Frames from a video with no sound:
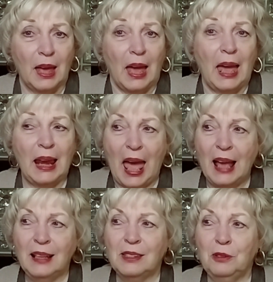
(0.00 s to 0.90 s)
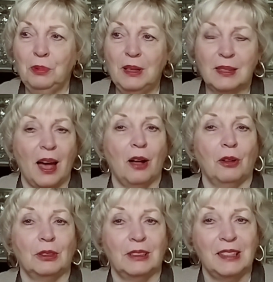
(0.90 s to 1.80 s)
And as a
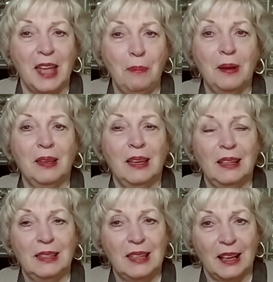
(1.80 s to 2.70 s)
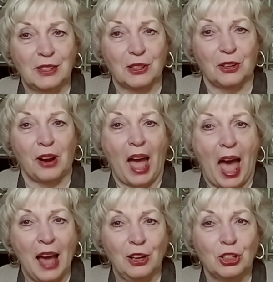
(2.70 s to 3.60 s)
result, Nebuchadnezzar
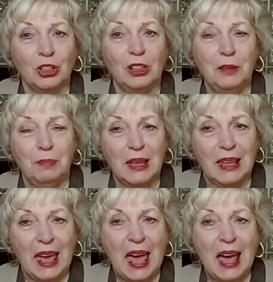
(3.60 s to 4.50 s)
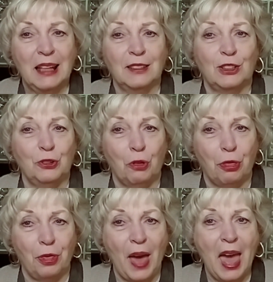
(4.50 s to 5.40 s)
actually began to
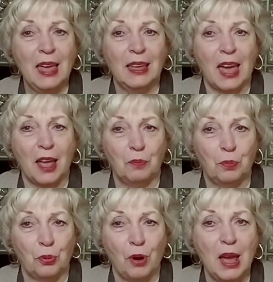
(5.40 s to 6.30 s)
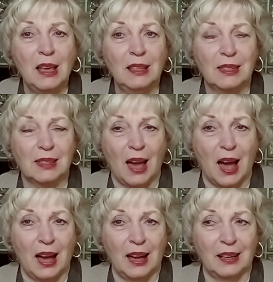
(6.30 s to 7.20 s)
thank and praise
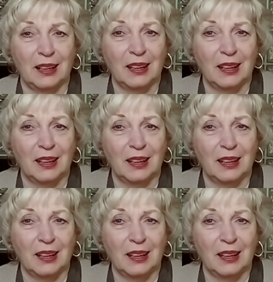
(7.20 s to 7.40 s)
God